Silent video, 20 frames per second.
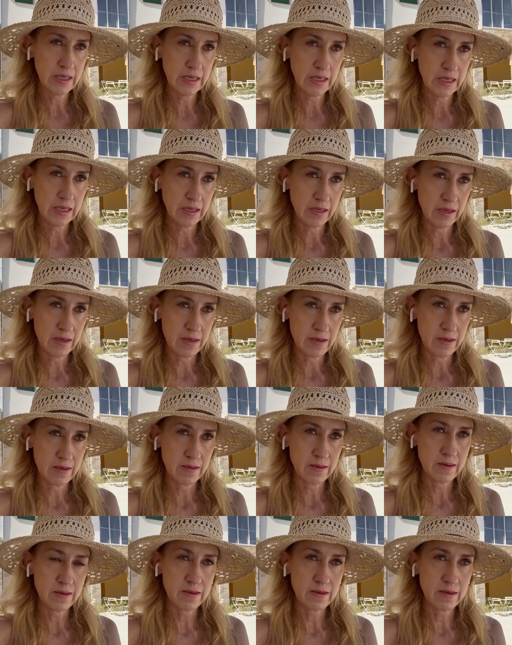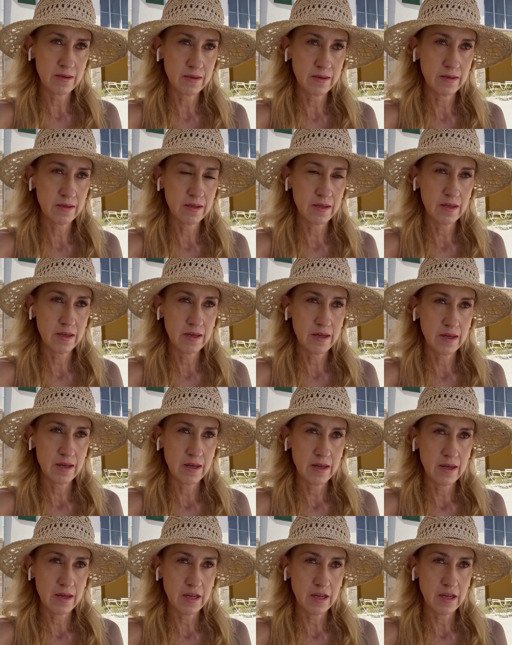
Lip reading: No one is speaking in this clip.